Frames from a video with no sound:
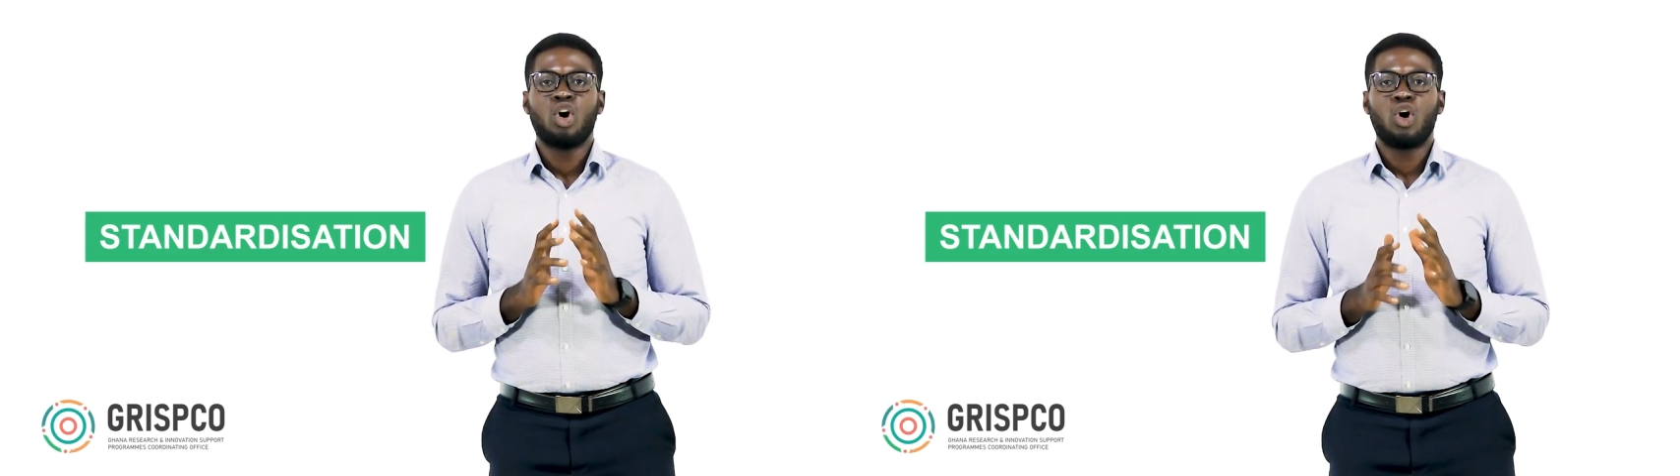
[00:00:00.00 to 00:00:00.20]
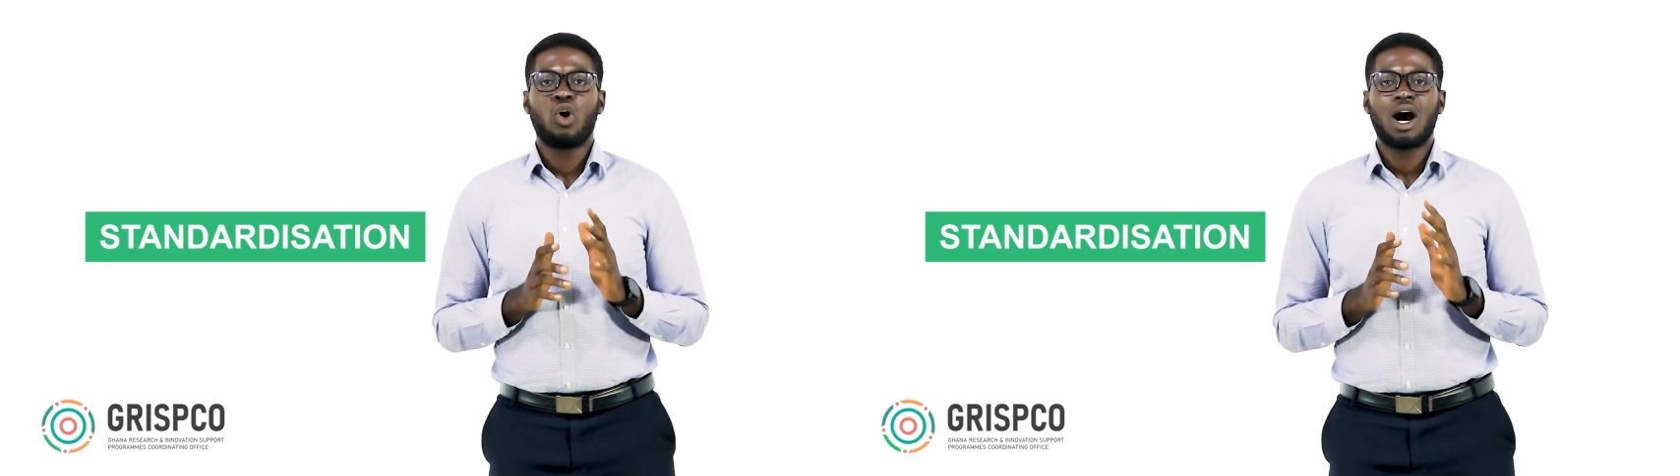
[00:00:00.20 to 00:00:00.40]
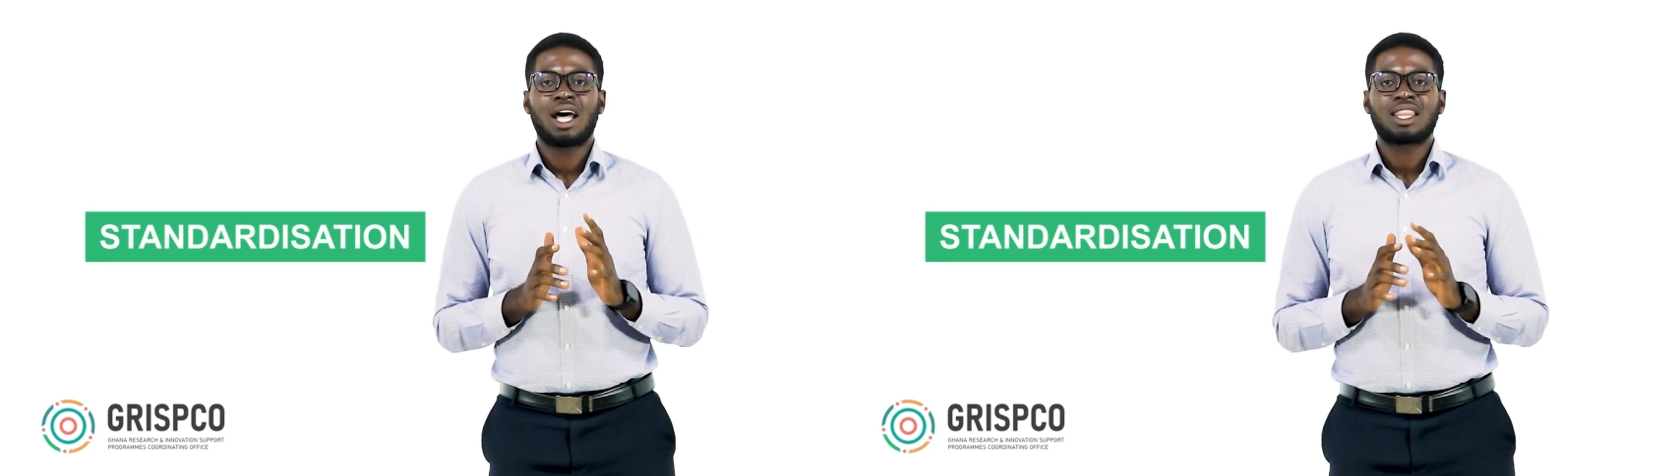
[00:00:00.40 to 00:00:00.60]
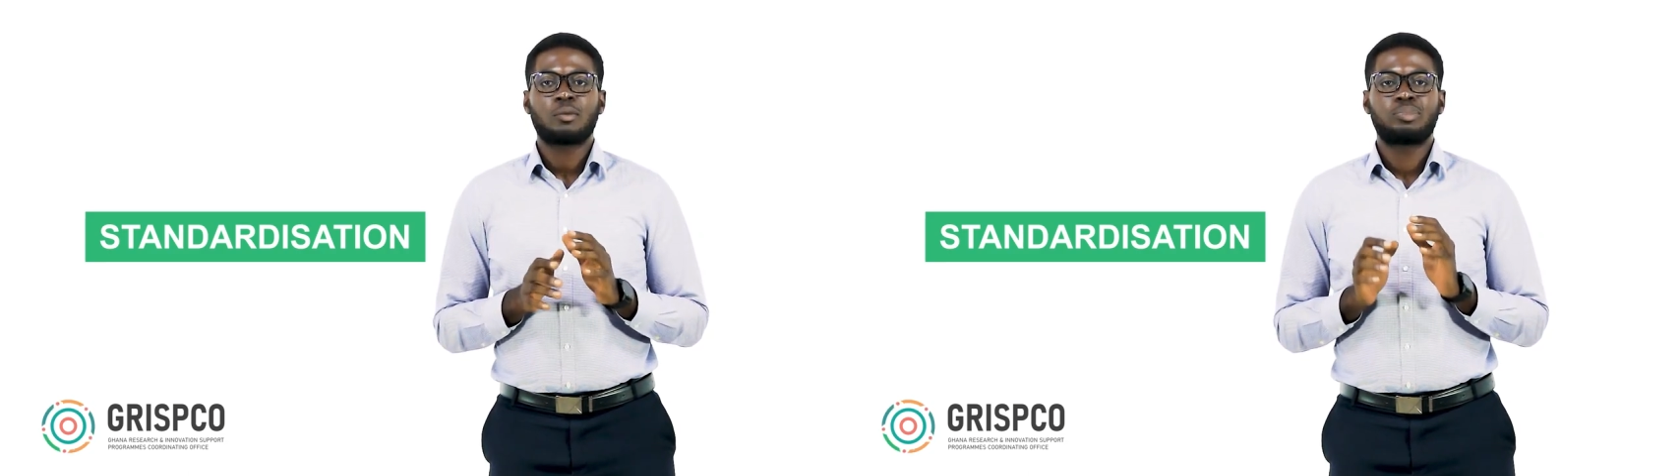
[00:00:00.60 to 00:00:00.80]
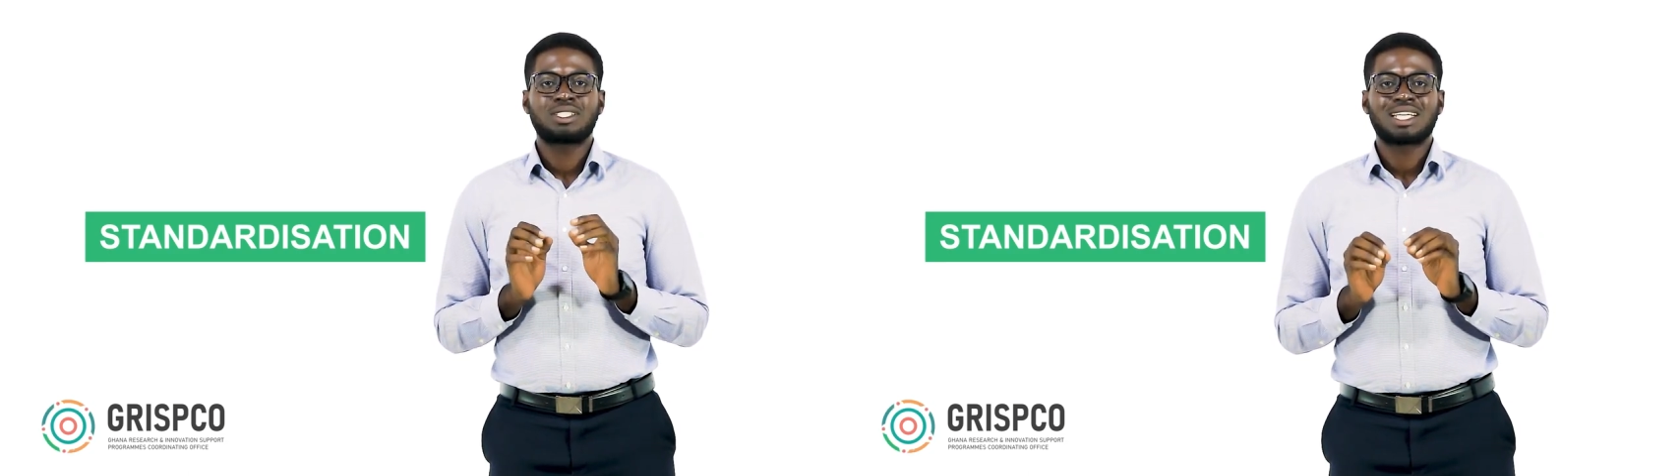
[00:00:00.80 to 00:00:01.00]
or other
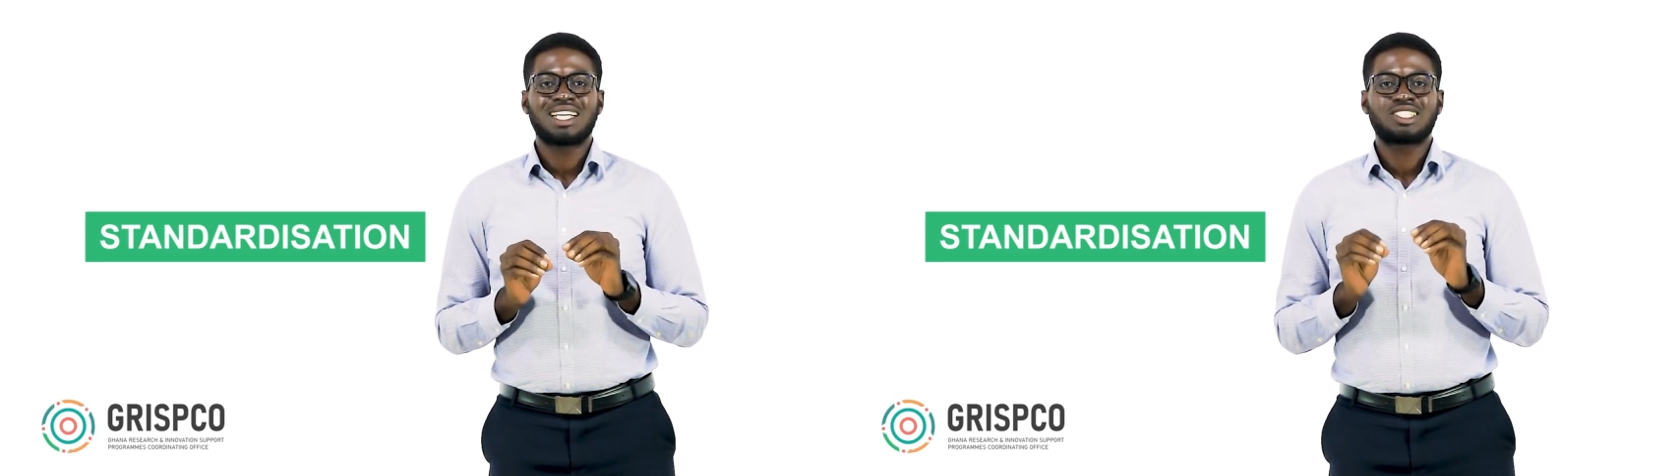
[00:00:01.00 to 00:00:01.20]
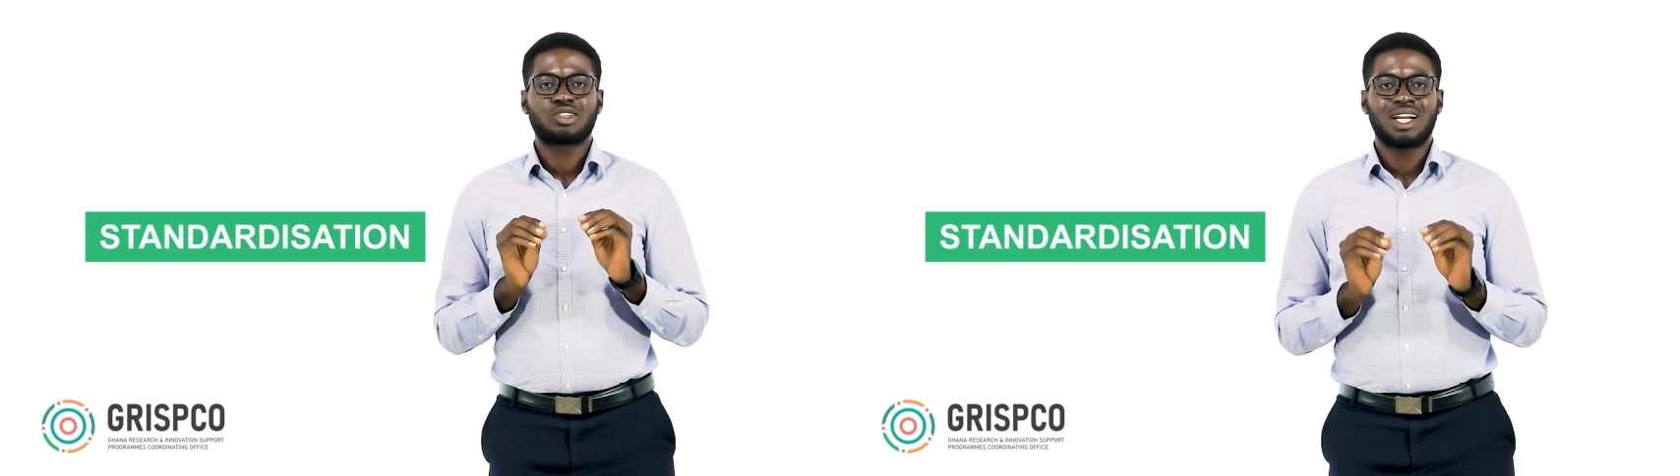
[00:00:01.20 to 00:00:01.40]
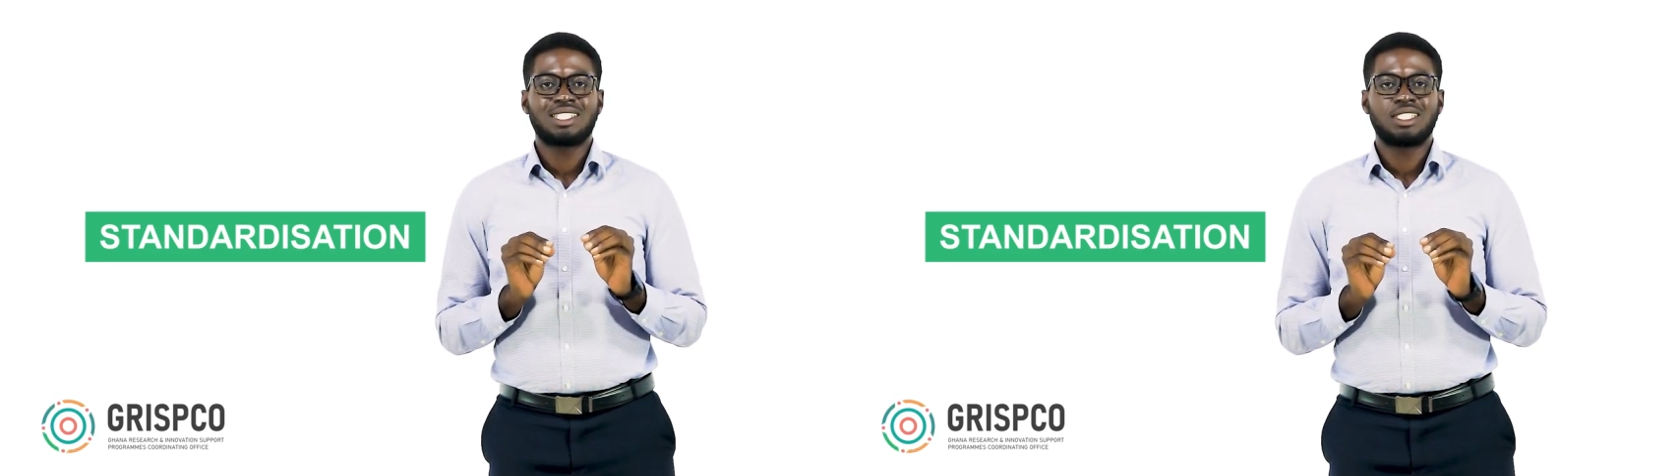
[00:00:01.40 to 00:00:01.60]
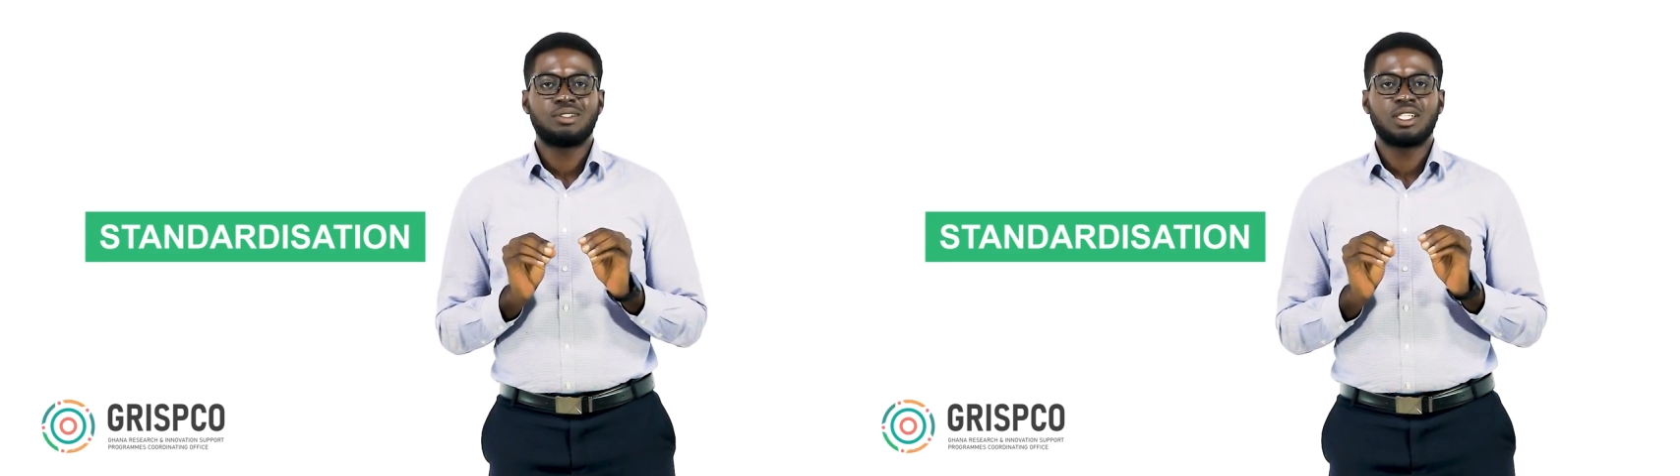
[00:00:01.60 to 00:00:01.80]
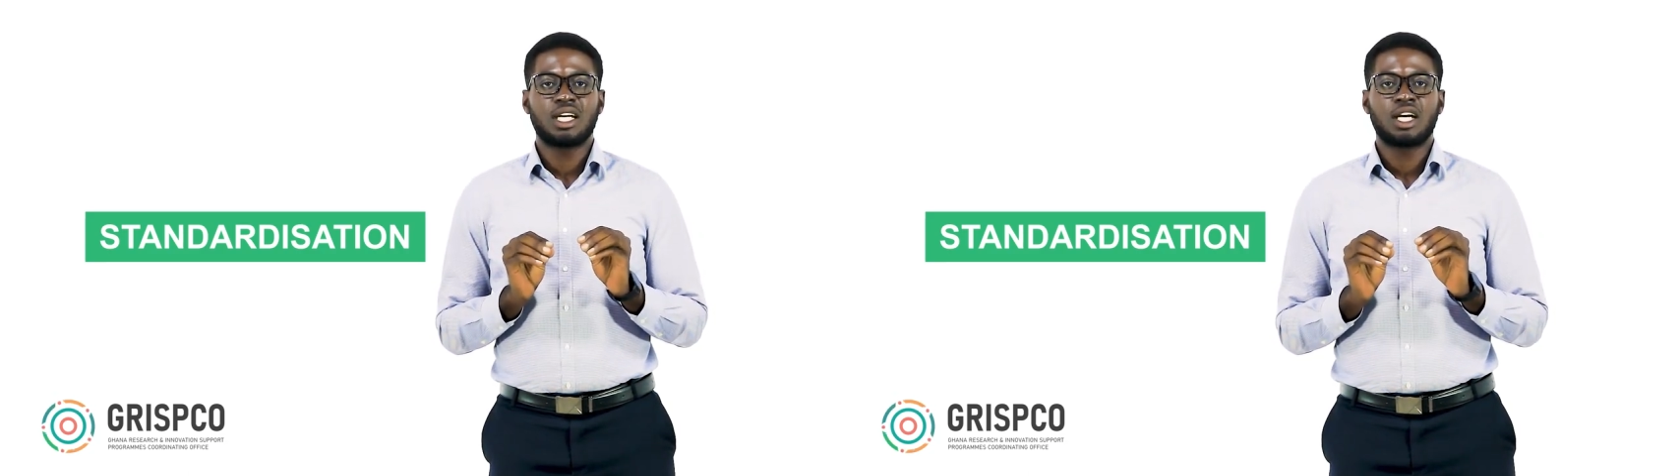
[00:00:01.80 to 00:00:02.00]
precise
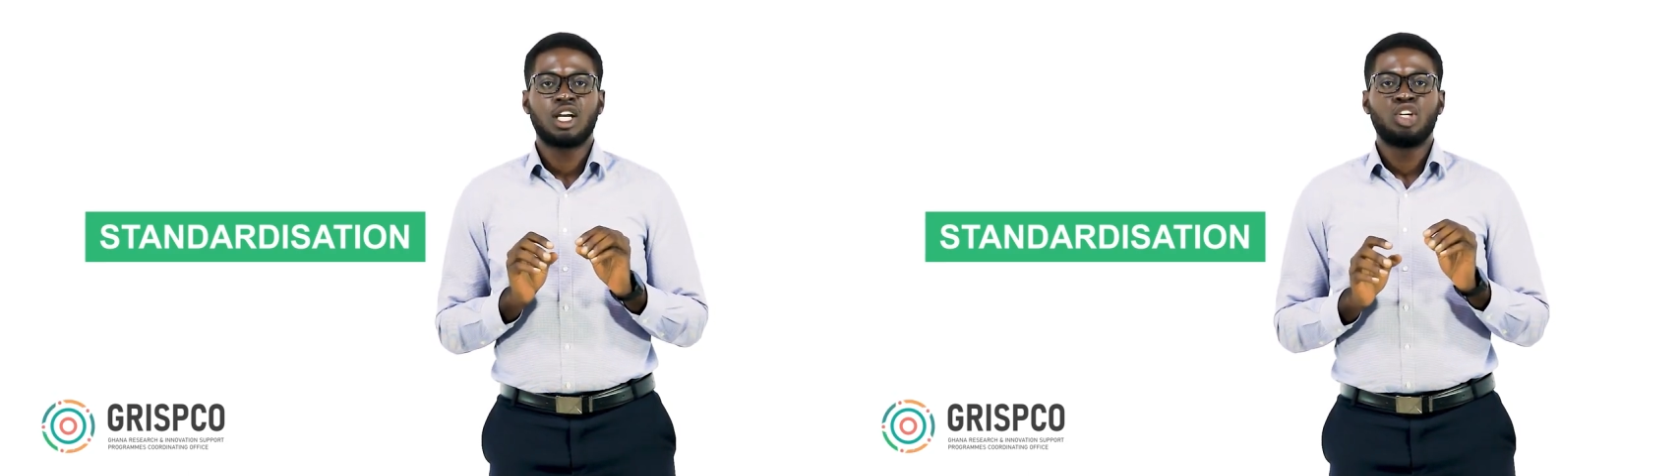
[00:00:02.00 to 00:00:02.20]
criteria